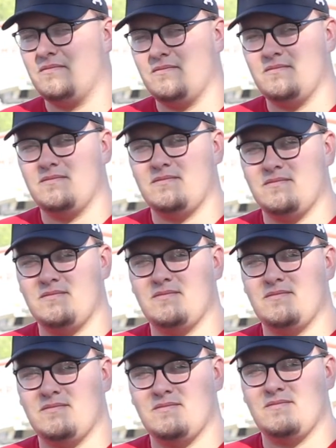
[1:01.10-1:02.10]

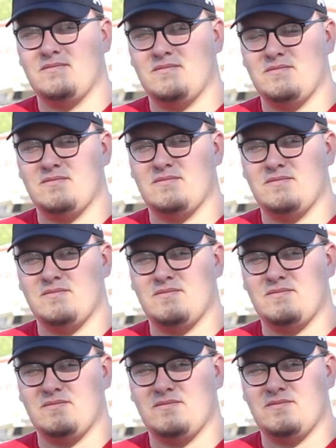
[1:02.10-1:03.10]

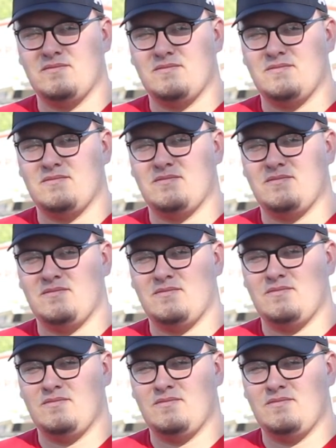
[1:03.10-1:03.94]
No words are spoken by the person on screen.